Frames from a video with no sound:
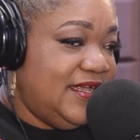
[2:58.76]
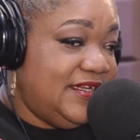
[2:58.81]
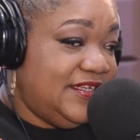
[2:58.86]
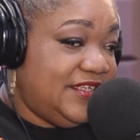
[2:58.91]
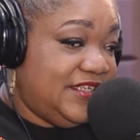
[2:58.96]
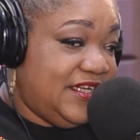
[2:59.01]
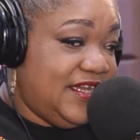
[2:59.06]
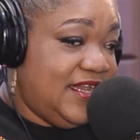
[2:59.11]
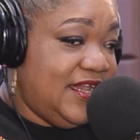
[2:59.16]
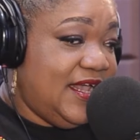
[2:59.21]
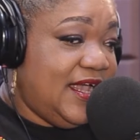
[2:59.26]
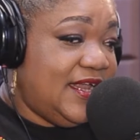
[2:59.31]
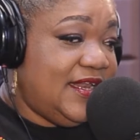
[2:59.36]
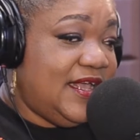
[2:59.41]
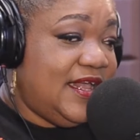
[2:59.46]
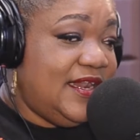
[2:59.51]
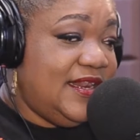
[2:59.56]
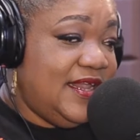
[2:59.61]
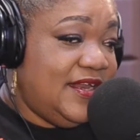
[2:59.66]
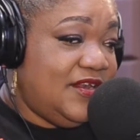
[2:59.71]
She
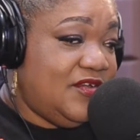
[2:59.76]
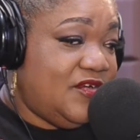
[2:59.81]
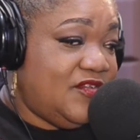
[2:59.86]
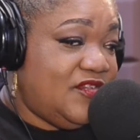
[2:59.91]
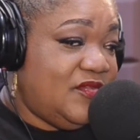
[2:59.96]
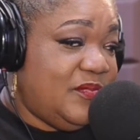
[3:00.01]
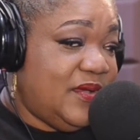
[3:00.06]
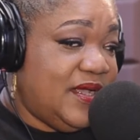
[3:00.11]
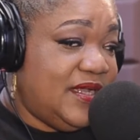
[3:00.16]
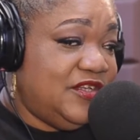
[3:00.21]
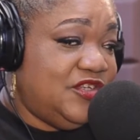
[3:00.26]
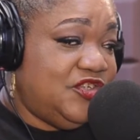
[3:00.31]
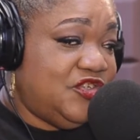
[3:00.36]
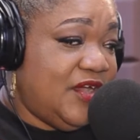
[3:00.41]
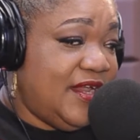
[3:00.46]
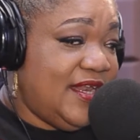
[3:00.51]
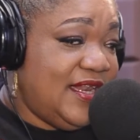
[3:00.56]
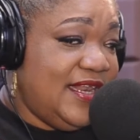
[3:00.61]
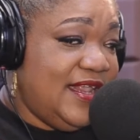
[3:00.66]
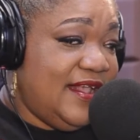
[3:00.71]
and her late husband
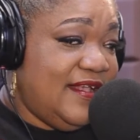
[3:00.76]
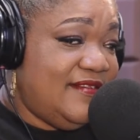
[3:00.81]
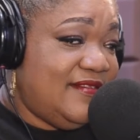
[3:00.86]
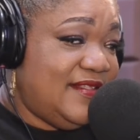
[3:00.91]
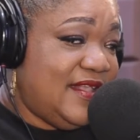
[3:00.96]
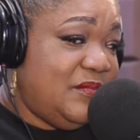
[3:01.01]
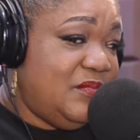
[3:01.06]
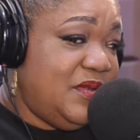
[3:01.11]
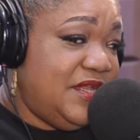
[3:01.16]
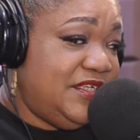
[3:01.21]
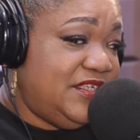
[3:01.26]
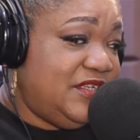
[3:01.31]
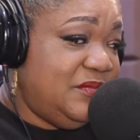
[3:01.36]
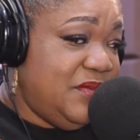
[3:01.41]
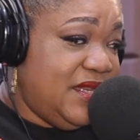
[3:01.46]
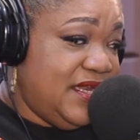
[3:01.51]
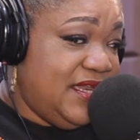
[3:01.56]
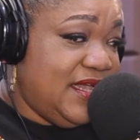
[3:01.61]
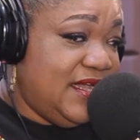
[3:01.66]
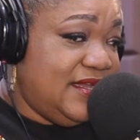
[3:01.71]
jointly established
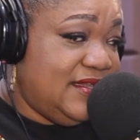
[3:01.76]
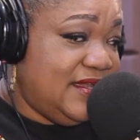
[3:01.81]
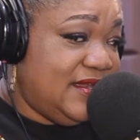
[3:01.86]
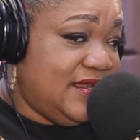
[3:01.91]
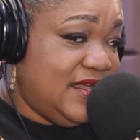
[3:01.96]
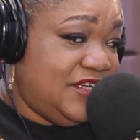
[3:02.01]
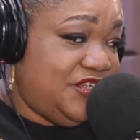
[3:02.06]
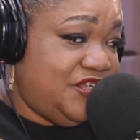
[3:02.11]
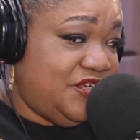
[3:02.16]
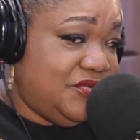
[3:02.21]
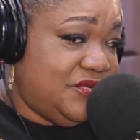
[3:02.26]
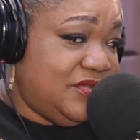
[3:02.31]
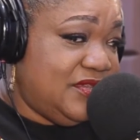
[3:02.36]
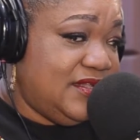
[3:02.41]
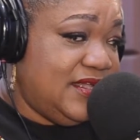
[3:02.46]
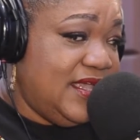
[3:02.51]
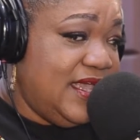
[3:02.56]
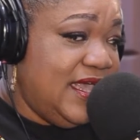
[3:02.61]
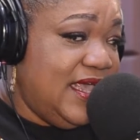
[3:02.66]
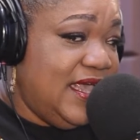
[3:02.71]
Media
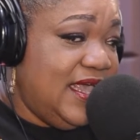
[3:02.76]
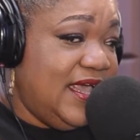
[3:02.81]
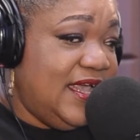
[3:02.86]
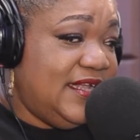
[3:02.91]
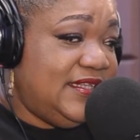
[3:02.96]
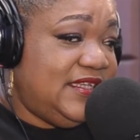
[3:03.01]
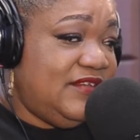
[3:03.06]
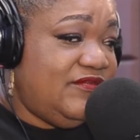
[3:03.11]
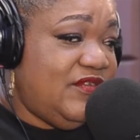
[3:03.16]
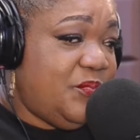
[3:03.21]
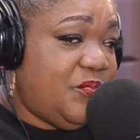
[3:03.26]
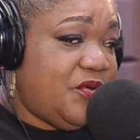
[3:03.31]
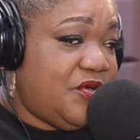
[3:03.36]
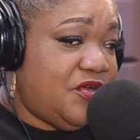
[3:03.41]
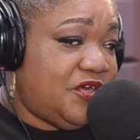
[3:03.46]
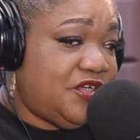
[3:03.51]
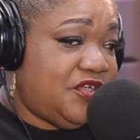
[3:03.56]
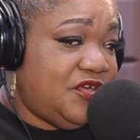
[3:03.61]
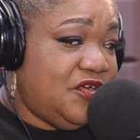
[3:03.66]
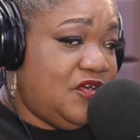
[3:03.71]
International, a TV
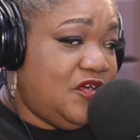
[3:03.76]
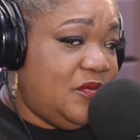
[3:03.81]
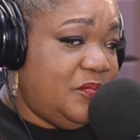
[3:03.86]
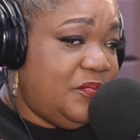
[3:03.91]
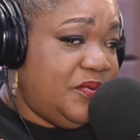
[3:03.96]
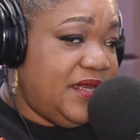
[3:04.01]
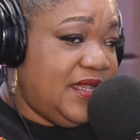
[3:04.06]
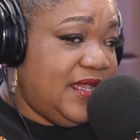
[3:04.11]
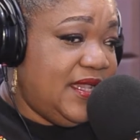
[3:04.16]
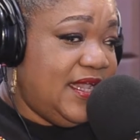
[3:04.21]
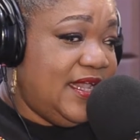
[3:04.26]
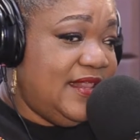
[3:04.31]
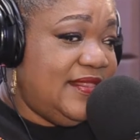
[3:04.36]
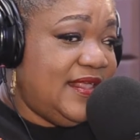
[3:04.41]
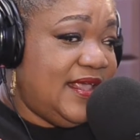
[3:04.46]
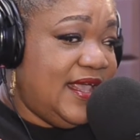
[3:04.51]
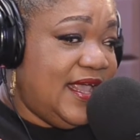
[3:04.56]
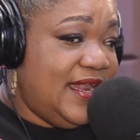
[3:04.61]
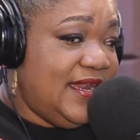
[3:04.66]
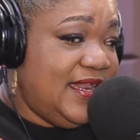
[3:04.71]
production company in
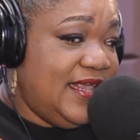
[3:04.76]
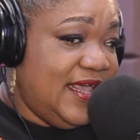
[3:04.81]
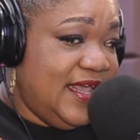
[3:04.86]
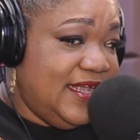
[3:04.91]
the early